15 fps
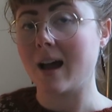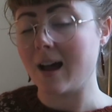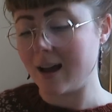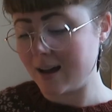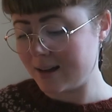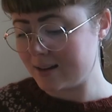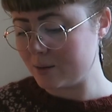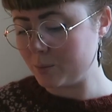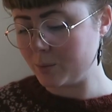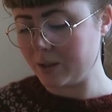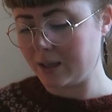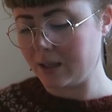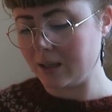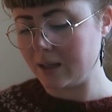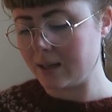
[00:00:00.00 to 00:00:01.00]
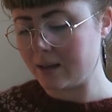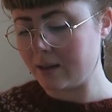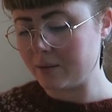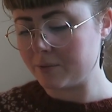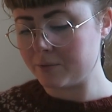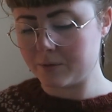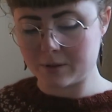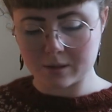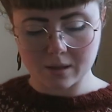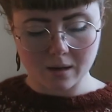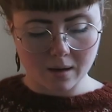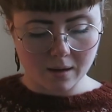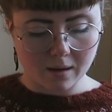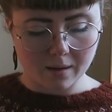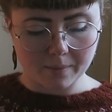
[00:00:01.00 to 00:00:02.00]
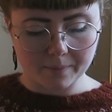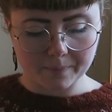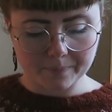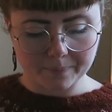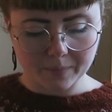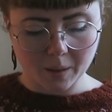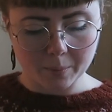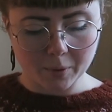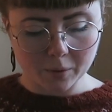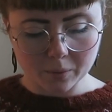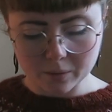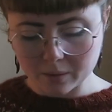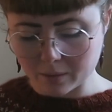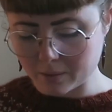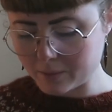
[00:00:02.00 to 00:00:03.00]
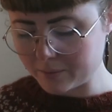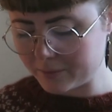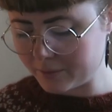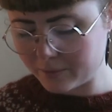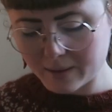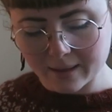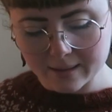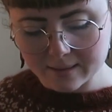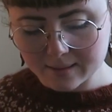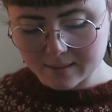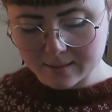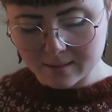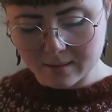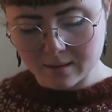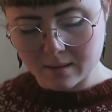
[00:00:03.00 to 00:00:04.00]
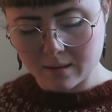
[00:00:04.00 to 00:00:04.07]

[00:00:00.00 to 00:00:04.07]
and we left a bowl of rice